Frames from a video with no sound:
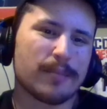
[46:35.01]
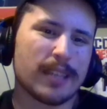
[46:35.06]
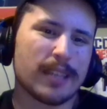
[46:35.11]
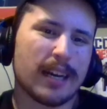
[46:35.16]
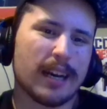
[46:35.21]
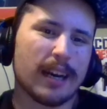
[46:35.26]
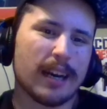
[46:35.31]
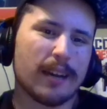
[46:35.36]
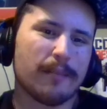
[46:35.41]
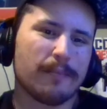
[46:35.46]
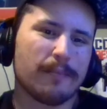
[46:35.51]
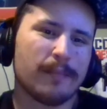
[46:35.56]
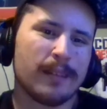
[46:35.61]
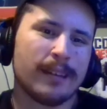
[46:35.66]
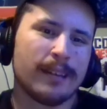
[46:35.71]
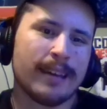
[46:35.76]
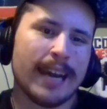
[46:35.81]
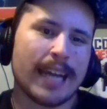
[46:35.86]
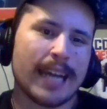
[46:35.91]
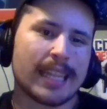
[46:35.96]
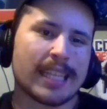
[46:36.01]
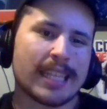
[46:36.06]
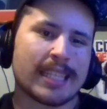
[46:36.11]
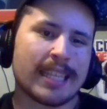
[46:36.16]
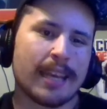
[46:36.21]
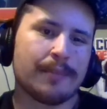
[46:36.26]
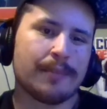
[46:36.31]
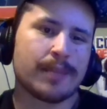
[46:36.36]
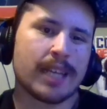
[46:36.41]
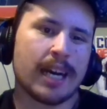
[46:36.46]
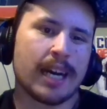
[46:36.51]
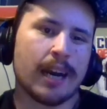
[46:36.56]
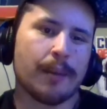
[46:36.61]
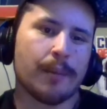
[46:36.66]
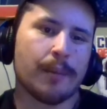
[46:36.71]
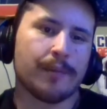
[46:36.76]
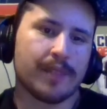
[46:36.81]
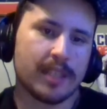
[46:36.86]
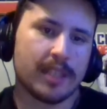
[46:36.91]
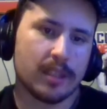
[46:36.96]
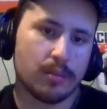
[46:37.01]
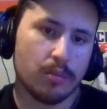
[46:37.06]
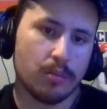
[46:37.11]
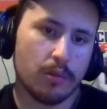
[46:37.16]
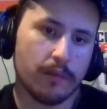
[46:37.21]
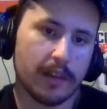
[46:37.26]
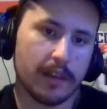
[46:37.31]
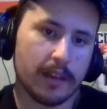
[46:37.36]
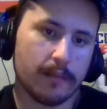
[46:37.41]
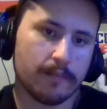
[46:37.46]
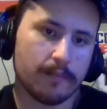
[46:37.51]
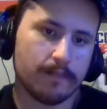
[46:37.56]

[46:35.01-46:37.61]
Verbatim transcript: time. At the same time as this movie.